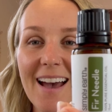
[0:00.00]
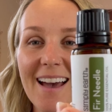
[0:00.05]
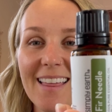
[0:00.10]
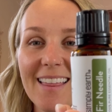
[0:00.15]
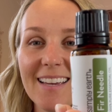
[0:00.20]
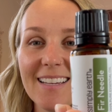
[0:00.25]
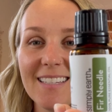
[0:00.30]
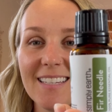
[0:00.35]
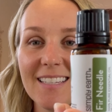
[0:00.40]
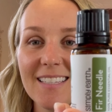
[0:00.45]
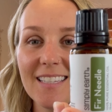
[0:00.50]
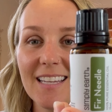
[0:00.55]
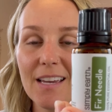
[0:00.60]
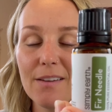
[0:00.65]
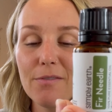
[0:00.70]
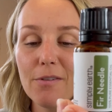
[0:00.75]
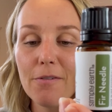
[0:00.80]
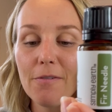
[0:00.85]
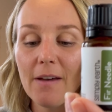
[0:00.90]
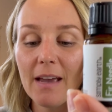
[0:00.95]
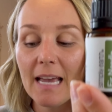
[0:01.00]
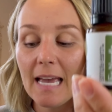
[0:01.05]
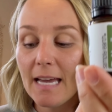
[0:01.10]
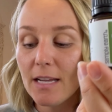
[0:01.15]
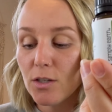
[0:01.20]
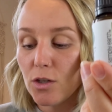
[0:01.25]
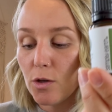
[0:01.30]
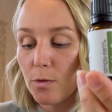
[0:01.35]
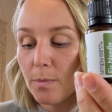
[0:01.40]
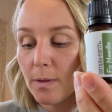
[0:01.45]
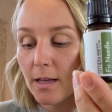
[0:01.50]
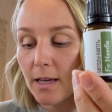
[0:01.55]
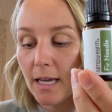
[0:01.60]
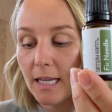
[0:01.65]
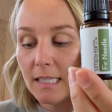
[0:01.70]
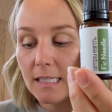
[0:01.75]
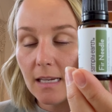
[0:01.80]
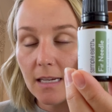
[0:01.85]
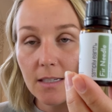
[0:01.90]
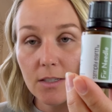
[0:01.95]
I like to save if I get
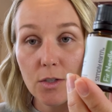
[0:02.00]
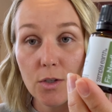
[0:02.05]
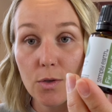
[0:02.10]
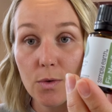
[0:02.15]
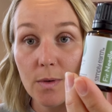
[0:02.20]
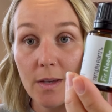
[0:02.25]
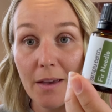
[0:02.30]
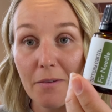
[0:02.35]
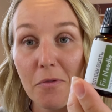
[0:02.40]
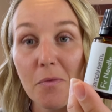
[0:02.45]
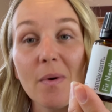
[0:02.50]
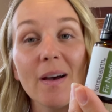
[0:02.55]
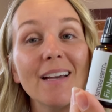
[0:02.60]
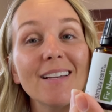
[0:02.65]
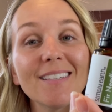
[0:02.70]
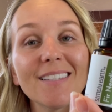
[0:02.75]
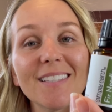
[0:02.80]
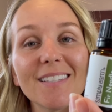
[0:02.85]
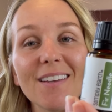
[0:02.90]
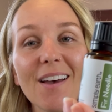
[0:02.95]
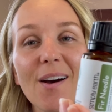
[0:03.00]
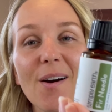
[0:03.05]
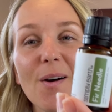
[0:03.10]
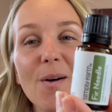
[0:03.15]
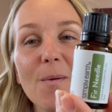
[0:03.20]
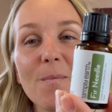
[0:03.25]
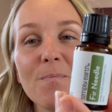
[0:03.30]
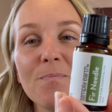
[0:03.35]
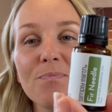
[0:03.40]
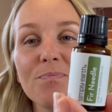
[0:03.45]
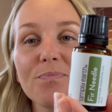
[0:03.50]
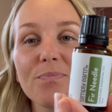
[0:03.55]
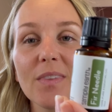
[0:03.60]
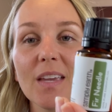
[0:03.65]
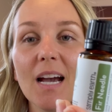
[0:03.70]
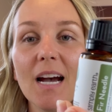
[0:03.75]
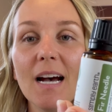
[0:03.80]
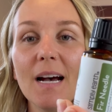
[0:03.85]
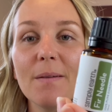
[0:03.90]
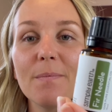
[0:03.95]
duplicates, I do giveaways. So
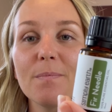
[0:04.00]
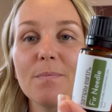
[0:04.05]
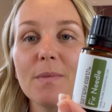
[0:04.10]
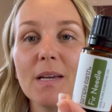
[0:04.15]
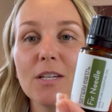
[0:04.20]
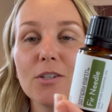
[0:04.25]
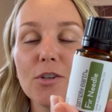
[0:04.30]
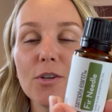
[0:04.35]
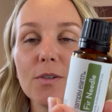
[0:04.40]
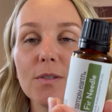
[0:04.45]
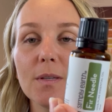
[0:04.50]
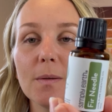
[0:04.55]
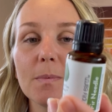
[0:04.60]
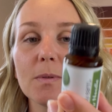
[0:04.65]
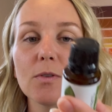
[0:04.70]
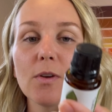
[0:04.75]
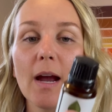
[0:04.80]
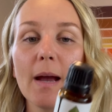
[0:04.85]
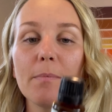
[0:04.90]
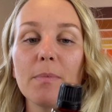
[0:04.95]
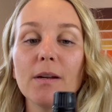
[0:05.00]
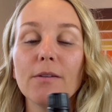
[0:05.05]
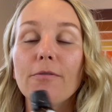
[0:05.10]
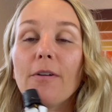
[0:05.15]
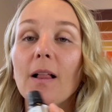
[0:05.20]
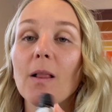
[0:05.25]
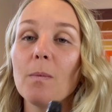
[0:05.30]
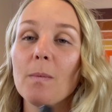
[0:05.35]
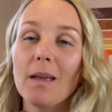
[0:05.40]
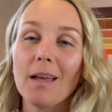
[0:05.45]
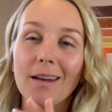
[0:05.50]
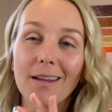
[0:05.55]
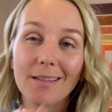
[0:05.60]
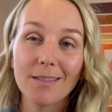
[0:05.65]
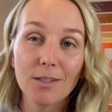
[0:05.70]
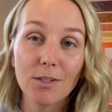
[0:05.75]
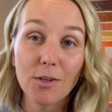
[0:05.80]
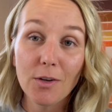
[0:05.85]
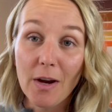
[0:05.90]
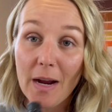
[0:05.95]
um, make sure you subscribe and follow me on
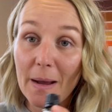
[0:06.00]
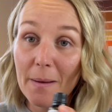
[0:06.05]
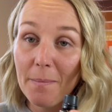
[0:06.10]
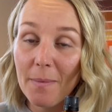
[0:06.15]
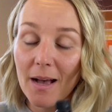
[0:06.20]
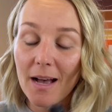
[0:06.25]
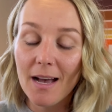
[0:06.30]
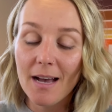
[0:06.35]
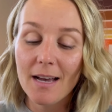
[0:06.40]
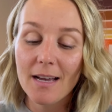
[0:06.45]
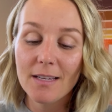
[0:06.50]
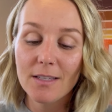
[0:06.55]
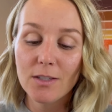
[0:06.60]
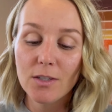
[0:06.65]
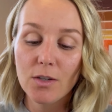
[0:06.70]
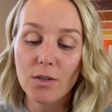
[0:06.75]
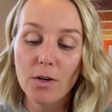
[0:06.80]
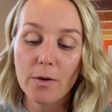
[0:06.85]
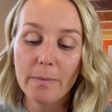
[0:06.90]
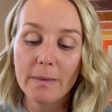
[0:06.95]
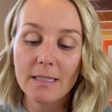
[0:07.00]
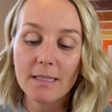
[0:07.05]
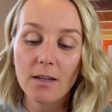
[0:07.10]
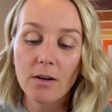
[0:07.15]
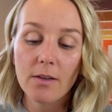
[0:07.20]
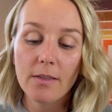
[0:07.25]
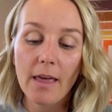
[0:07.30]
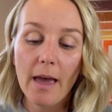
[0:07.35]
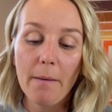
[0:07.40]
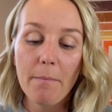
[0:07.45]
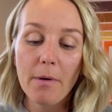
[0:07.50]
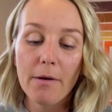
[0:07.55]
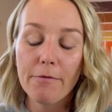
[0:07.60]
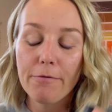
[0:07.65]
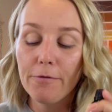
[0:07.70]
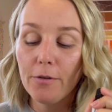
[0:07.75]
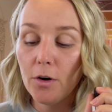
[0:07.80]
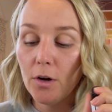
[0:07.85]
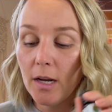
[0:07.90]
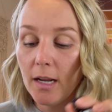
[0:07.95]
Instagram uh, so you don't miss out on that. But
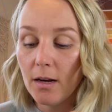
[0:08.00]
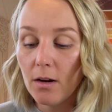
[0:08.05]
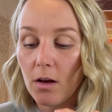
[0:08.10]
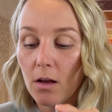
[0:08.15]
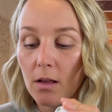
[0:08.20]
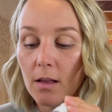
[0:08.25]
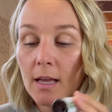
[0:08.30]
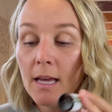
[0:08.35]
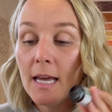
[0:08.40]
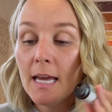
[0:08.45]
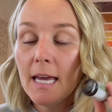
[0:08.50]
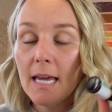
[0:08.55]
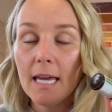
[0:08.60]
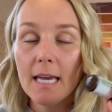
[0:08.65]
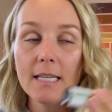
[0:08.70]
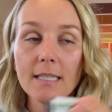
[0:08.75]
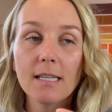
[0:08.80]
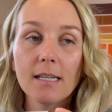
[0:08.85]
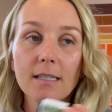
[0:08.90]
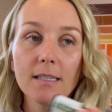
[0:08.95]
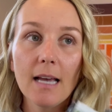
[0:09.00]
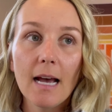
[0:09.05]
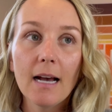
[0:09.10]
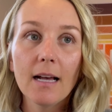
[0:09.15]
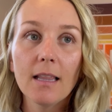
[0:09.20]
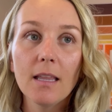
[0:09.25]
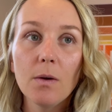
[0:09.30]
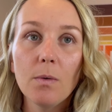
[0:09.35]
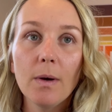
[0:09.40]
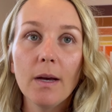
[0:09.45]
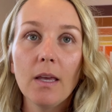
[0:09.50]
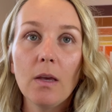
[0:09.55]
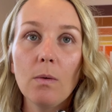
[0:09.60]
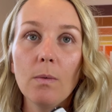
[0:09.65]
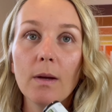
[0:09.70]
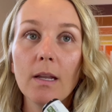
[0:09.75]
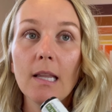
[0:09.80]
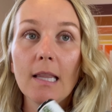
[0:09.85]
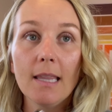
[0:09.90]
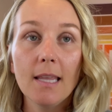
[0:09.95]
Fir Needle is exactly what you
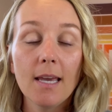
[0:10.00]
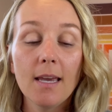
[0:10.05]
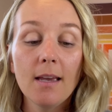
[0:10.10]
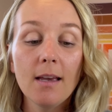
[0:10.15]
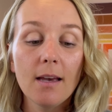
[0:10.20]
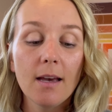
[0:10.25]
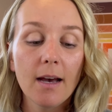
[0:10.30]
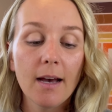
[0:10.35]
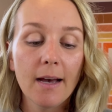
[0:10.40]
would think.